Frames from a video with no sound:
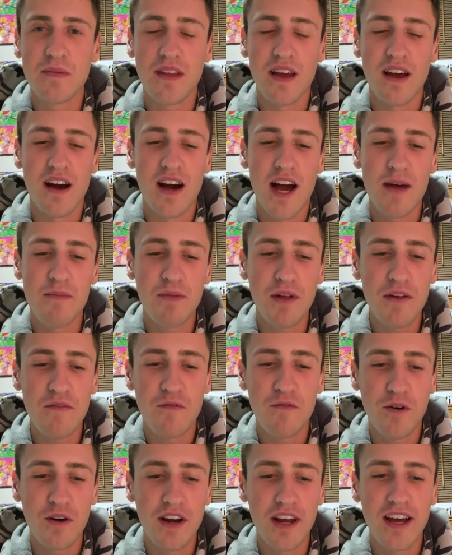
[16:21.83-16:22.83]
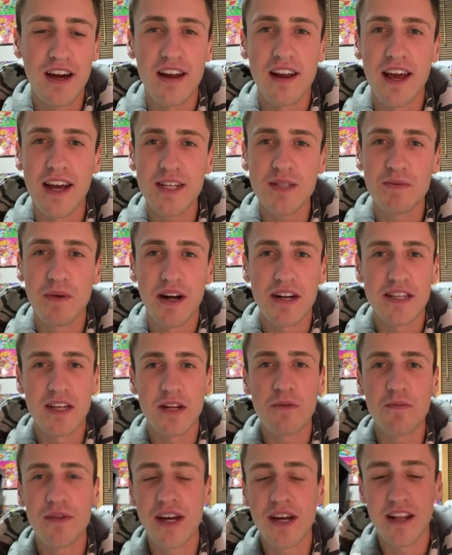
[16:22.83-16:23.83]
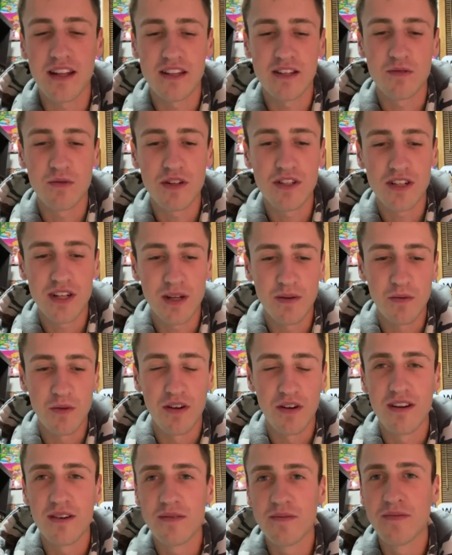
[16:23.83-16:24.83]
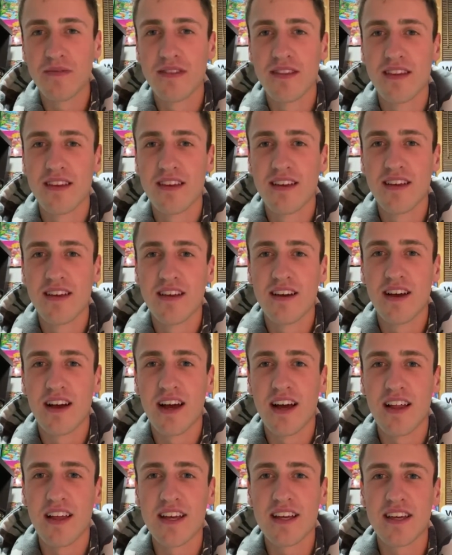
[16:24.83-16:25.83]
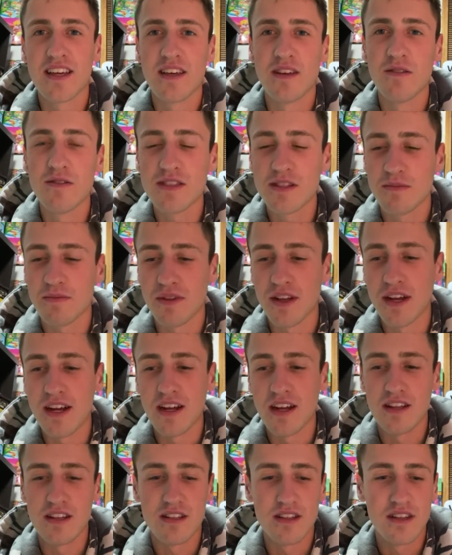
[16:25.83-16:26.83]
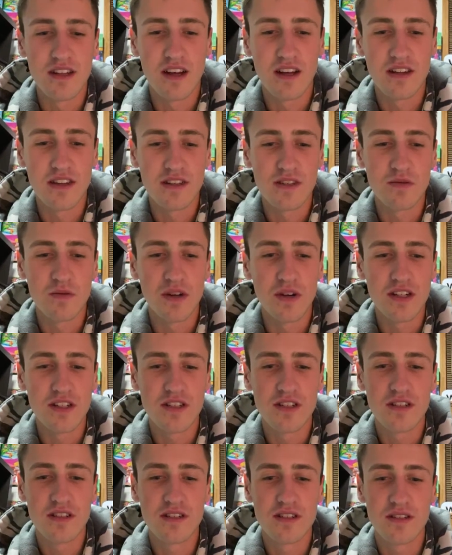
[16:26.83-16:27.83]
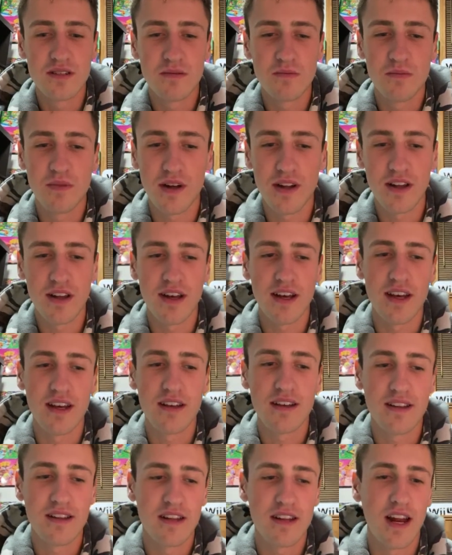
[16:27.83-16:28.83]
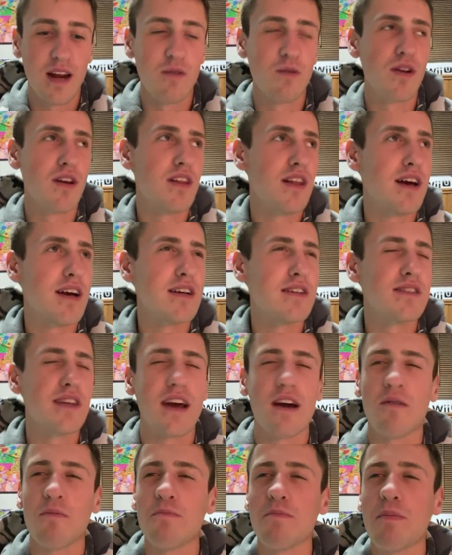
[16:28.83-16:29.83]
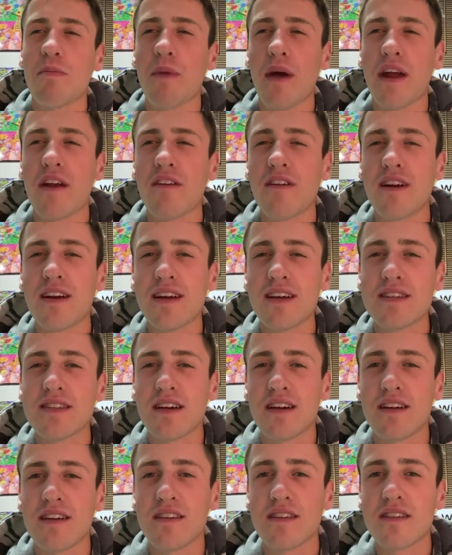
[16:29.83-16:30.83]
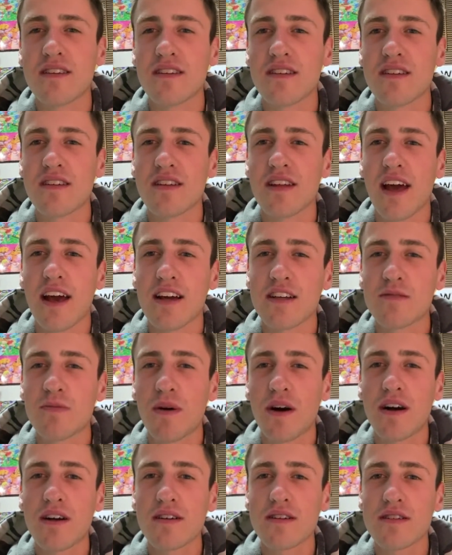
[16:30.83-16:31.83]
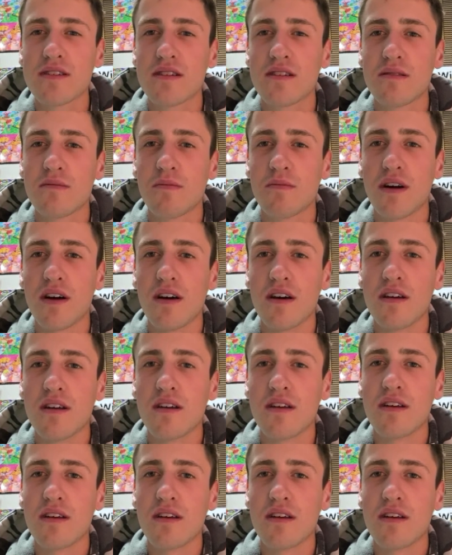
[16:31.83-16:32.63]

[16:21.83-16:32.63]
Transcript: I play Fortnite on Xbox. I don't play it on the Switch anymore. I like used to play it on the on the Switch, but like then I realized how better it is on Xbox, but